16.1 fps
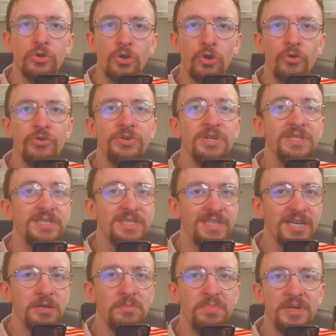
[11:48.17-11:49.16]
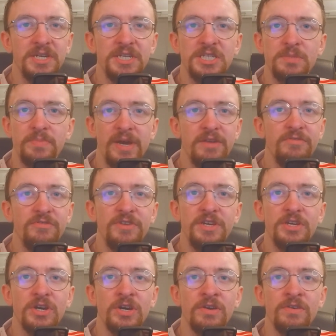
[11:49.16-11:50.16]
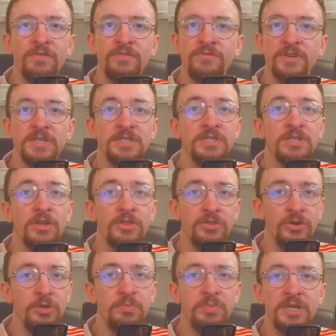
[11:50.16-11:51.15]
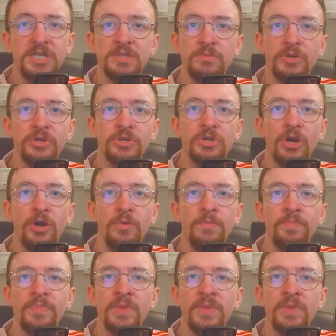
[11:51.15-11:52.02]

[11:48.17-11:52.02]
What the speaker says: Current second placed Benfica faced third placed Monaco